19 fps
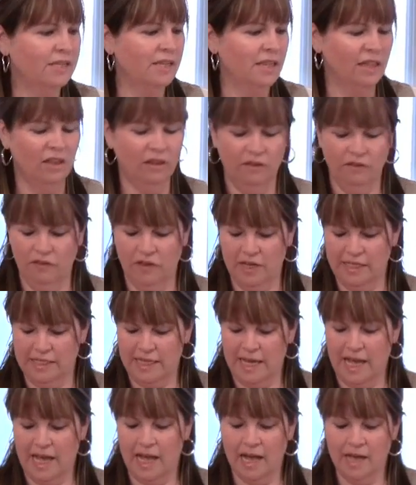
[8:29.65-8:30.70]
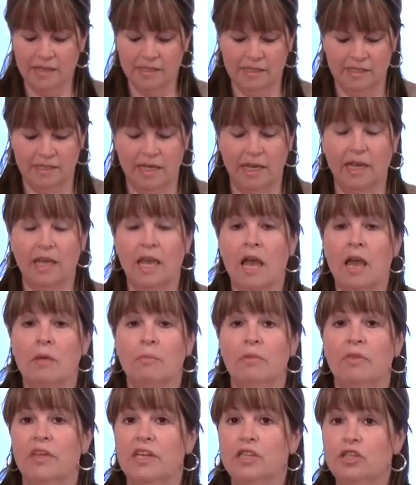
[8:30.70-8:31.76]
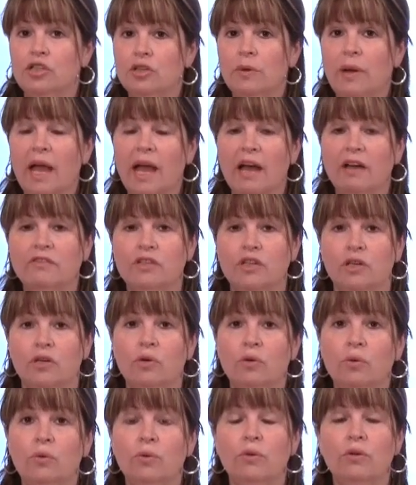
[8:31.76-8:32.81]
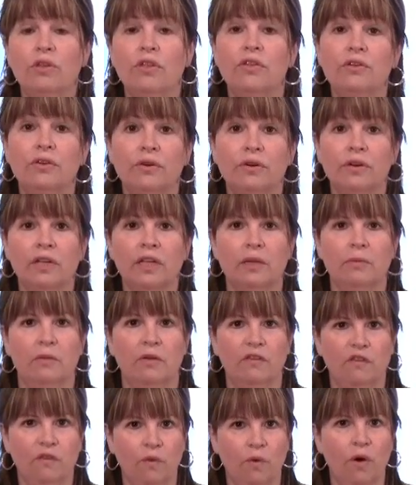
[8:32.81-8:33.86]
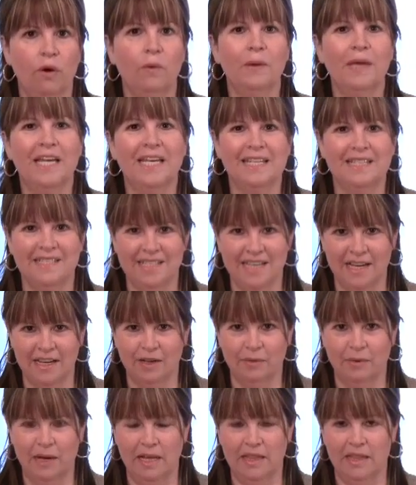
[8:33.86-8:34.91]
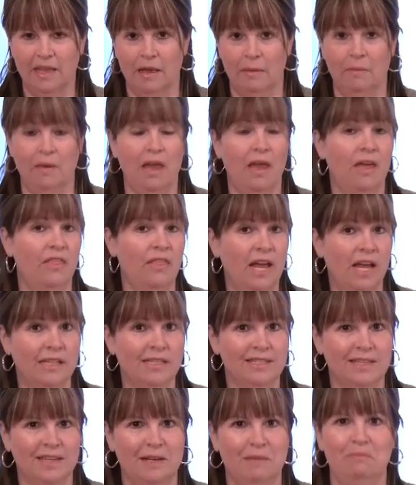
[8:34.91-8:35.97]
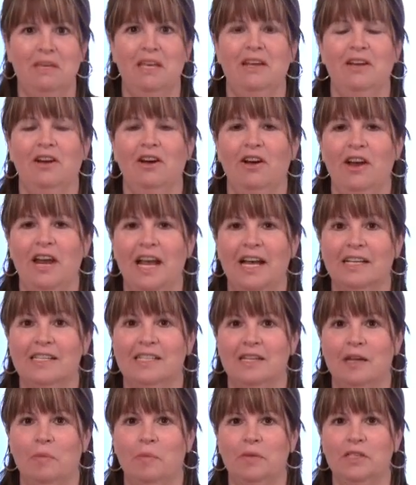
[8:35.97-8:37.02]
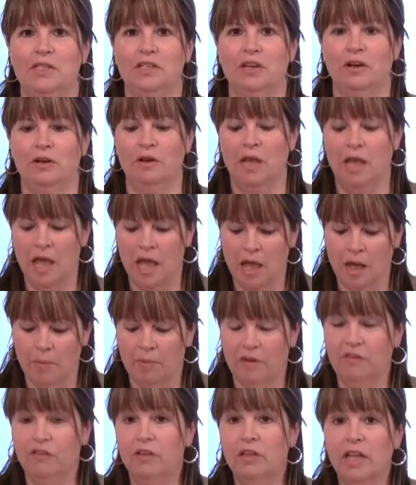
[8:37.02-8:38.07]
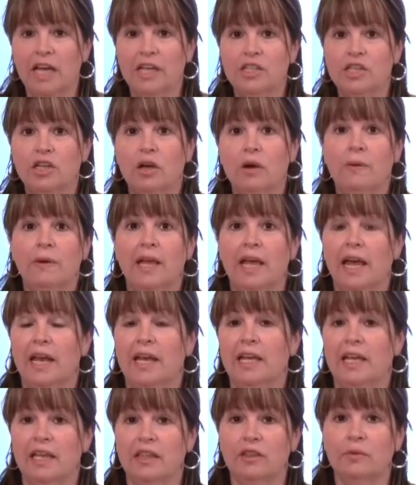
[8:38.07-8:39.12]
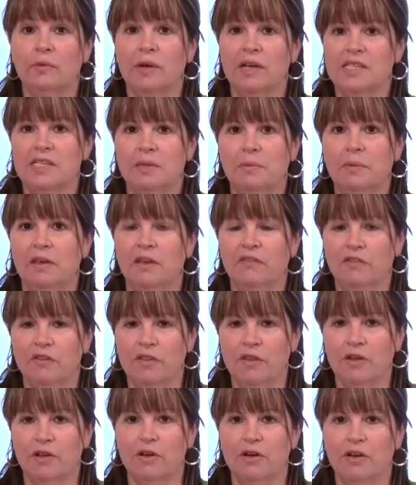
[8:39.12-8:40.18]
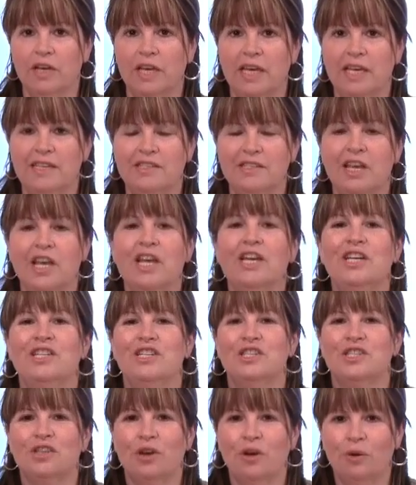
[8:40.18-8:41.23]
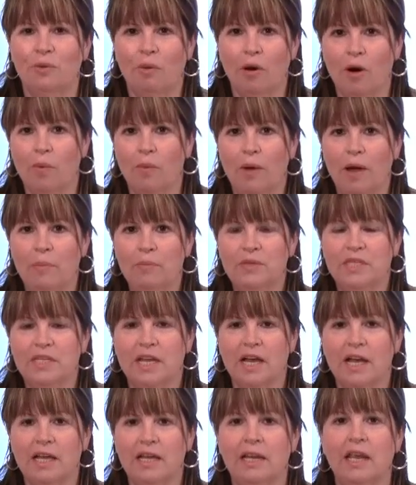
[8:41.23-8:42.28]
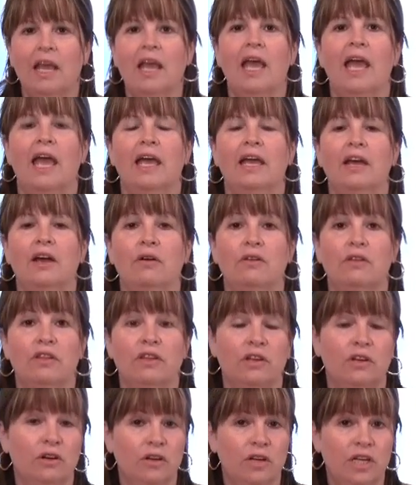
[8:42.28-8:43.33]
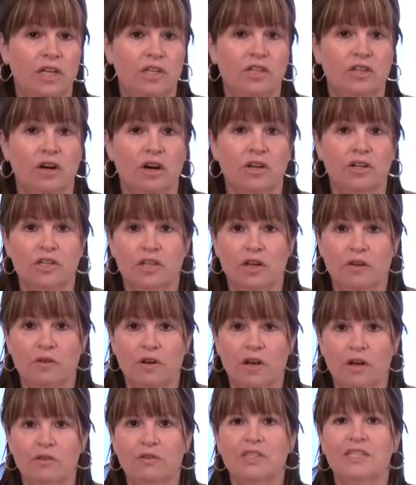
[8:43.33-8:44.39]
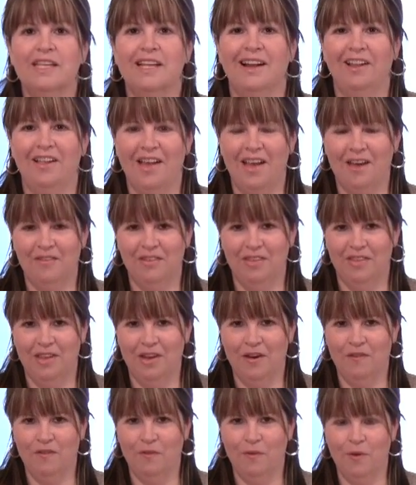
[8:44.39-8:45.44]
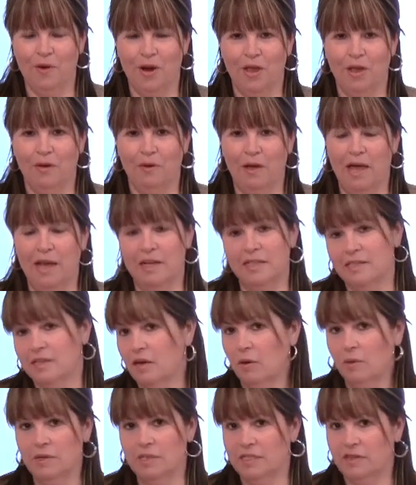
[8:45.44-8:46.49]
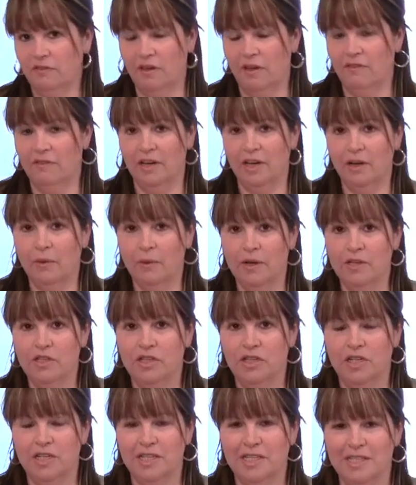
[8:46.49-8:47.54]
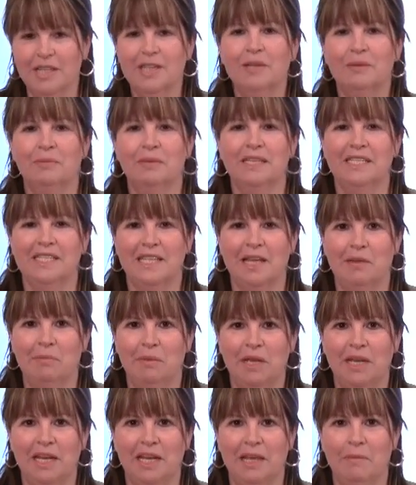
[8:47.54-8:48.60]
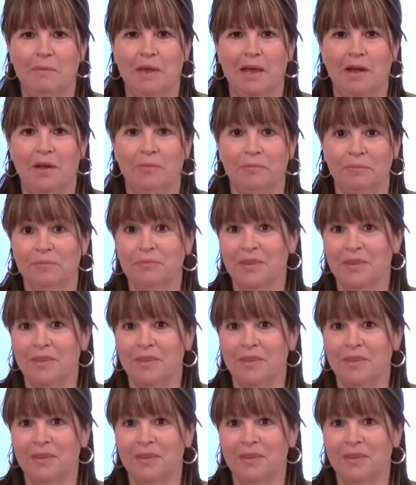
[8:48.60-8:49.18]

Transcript: They look fantastic, but they do have to cool thoroughly before we can decorate them, and that's going to be in our next episode. But if you'd like to go ahead and get the recipe for the cookies, just go to our website and go to the cookie jar show notes, and I'll have it there for you. And as always, if you have any questions, please send me an email.